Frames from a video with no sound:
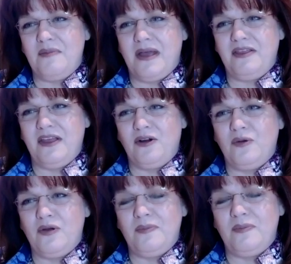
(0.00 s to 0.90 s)
There
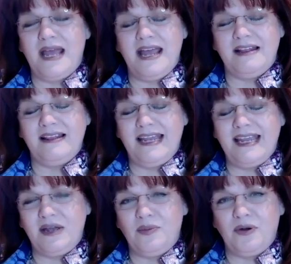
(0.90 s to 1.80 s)
will be a
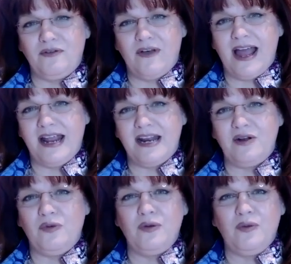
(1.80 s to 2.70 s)
link
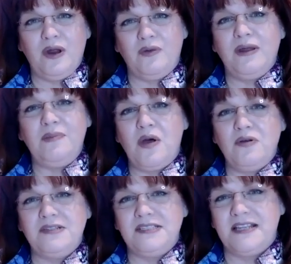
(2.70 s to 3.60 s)
provided when we
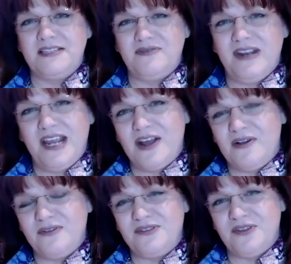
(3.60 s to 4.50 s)
repost this
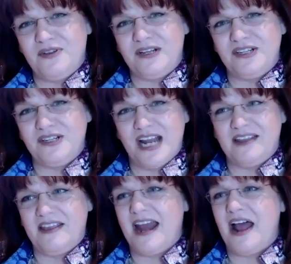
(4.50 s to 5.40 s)
video, so you can
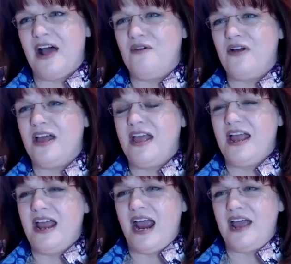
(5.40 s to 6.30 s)
check that out.
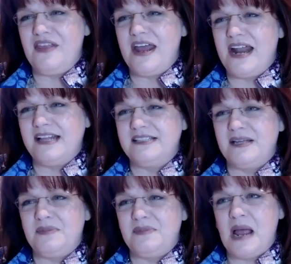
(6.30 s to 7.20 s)
And then on
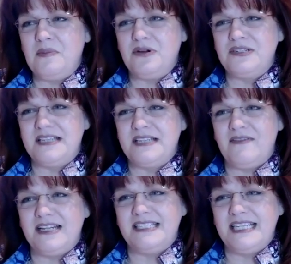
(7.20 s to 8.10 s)
September
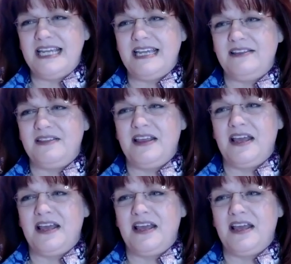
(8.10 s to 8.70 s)
17th,